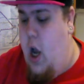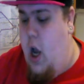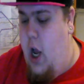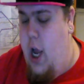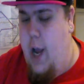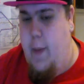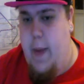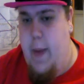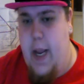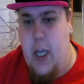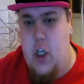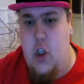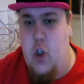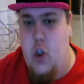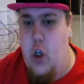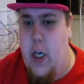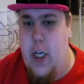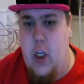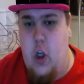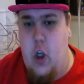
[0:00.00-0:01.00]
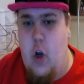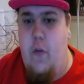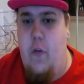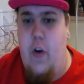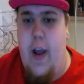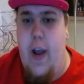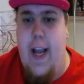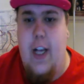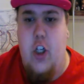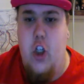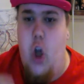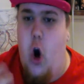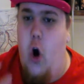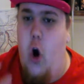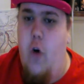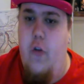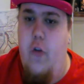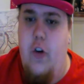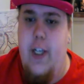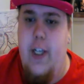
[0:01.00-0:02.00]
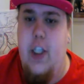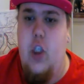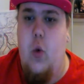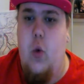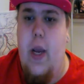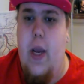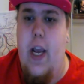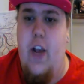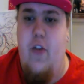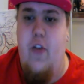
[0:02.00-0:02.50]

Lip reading: It's lovely. It's not overly sweet.